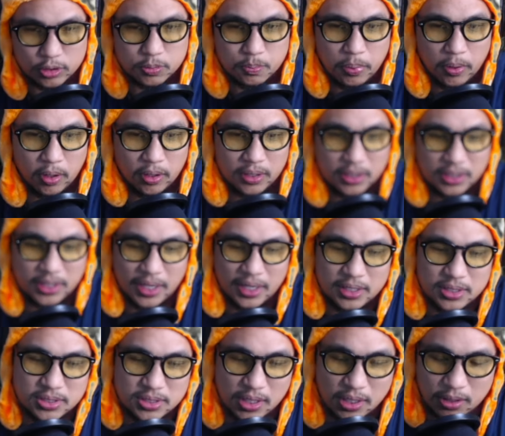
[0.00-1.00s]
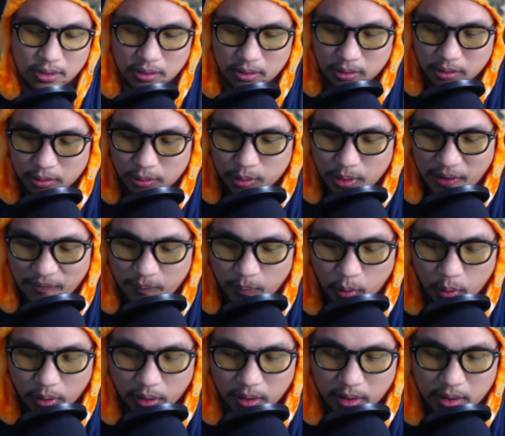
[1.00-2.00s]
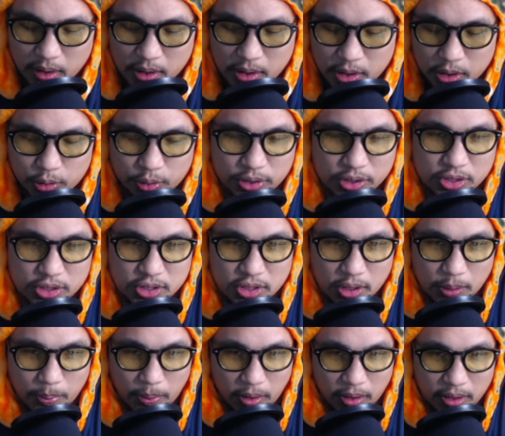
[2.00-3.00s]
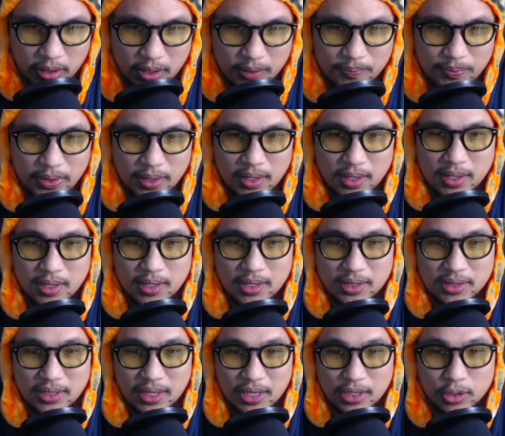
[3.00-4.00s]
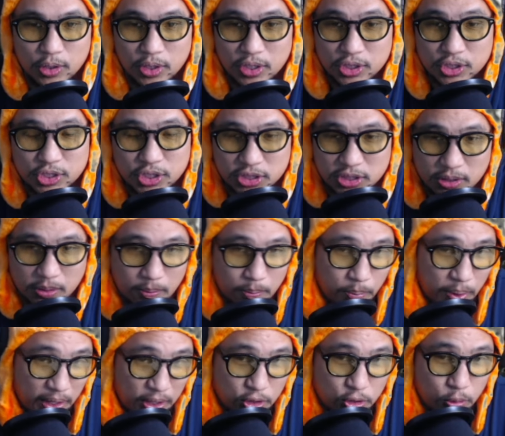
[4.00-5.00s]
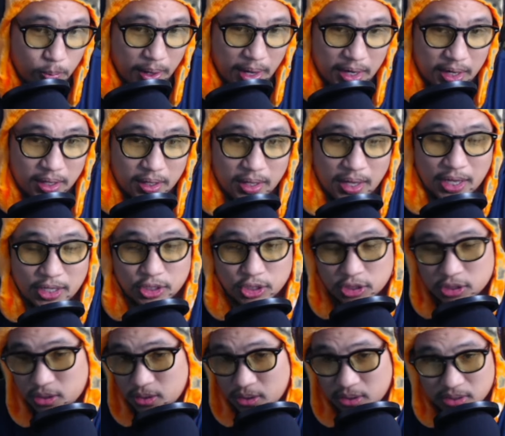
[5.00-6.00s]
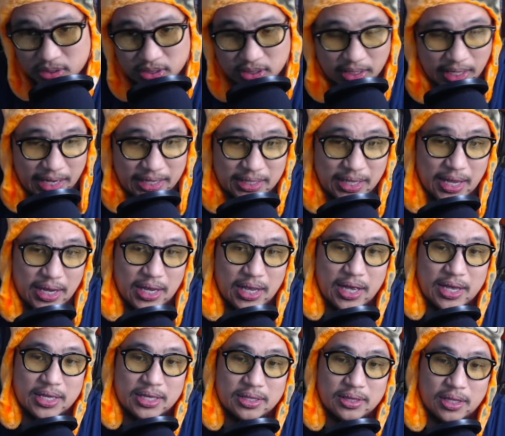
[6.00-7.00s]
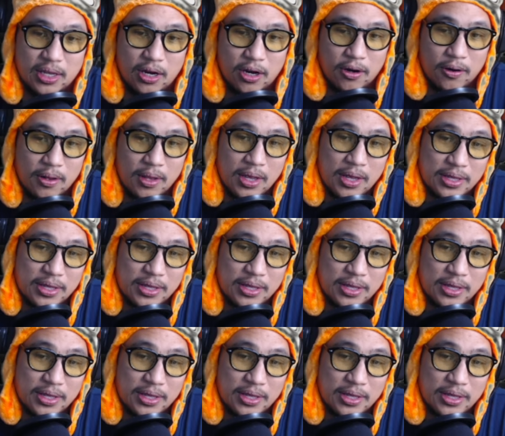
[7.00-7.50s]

party decks that you have more creatures in the party, then you can just pay 2 mana and just slide that guy in there.